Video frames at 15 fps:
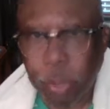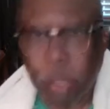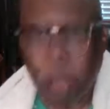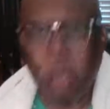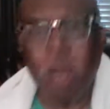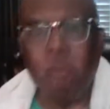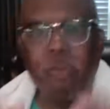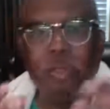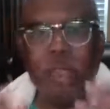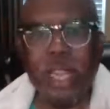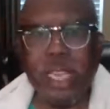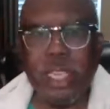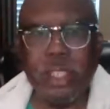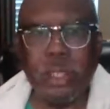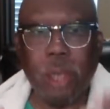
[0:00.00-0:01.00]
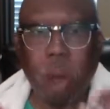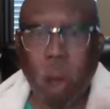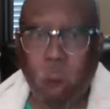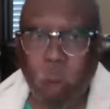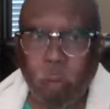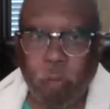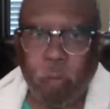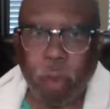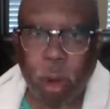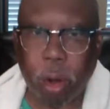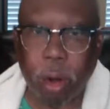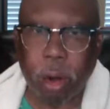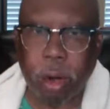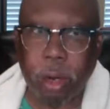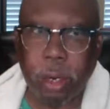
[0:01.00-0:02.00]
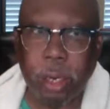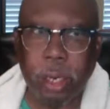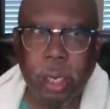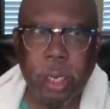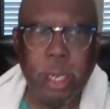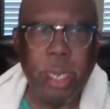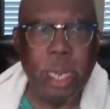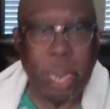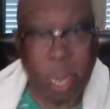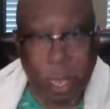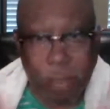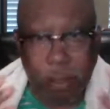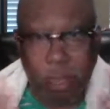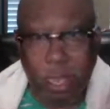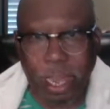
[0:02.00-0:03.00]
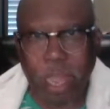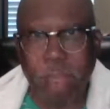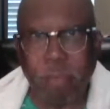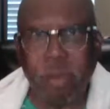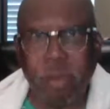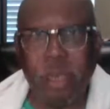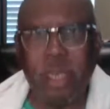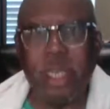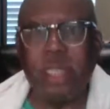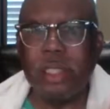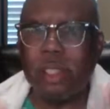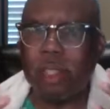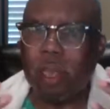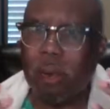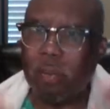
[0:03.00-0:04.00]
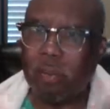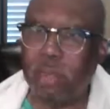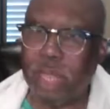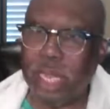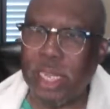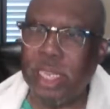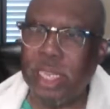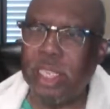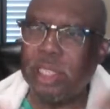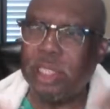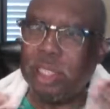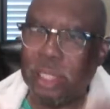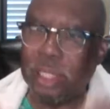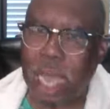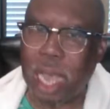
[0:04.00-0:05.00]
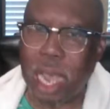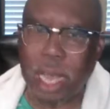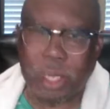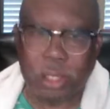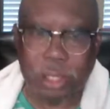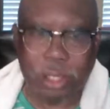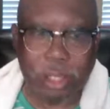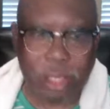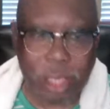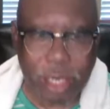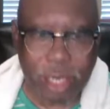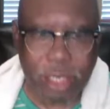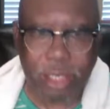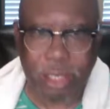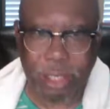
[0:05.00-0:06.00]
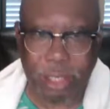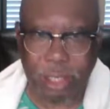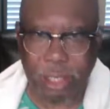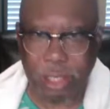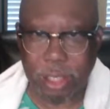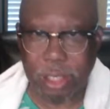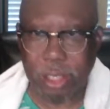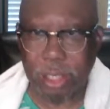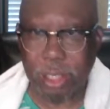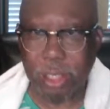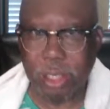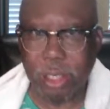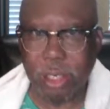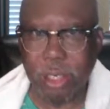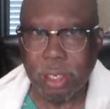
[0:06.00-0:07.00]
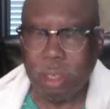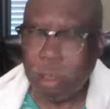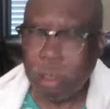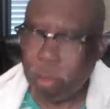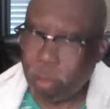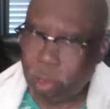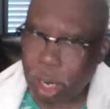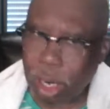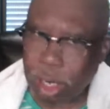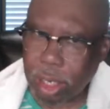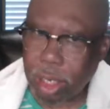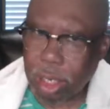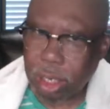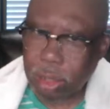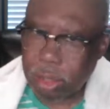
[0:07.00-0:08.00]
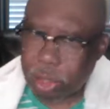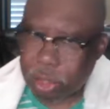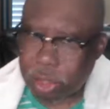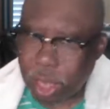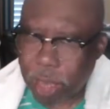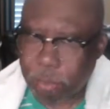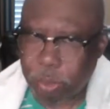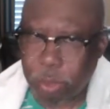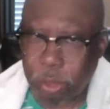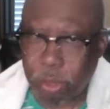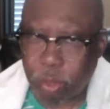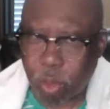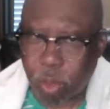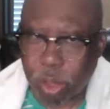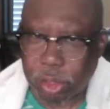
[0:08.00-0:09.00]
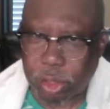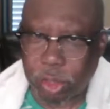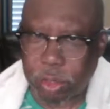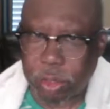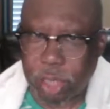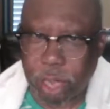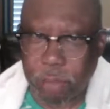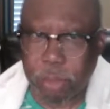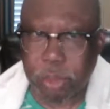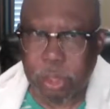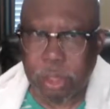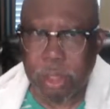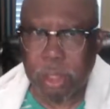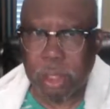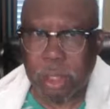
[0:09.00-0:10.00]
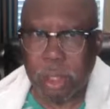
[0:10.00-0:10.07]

of things hoped for and the evidence of things not seen. What? The substance. What's the substance?